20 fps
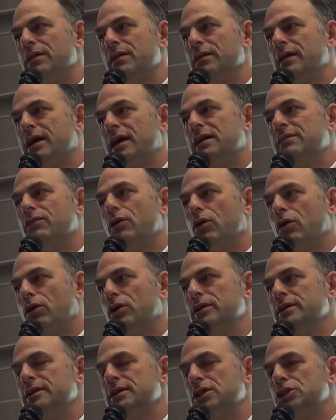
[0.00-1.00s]
the kind of
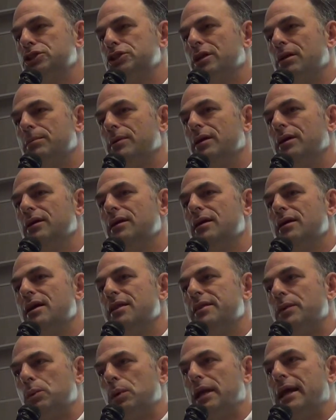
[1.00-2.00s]
heart and neshama
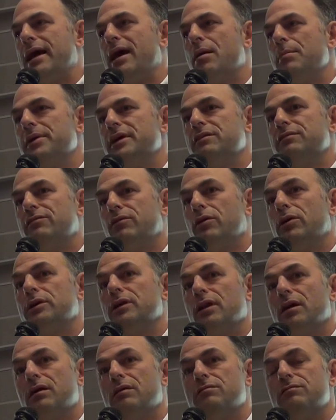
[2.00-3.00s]
that would allow me to fall in
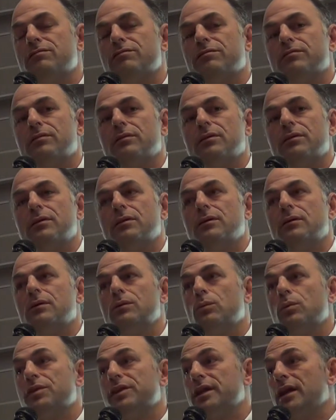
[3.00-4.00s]
love
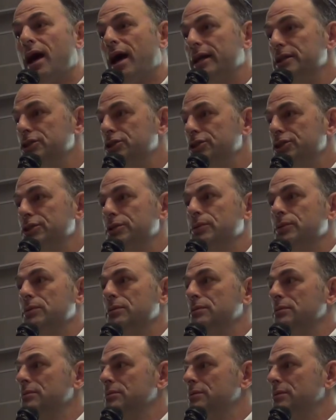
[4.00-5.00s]
with a non-Jew,
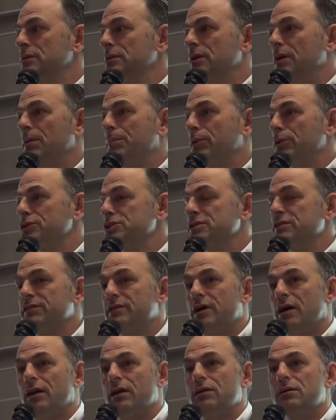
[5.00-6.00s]
a person of
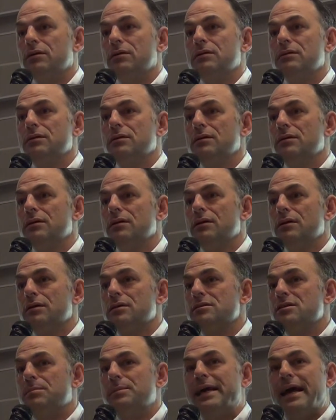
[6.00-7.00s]
color,
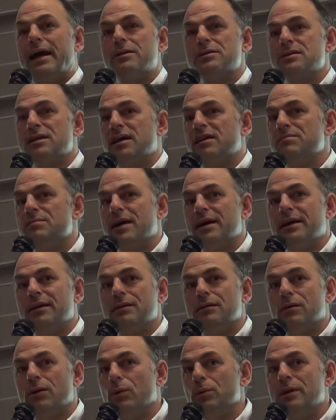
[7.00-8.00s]
somebody outside of
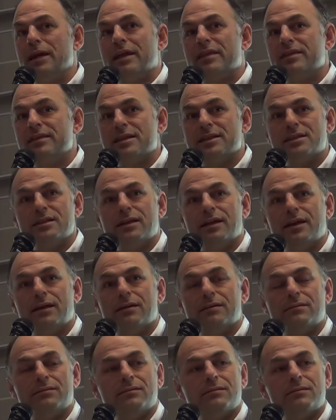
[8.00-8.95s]
my own ethnicity.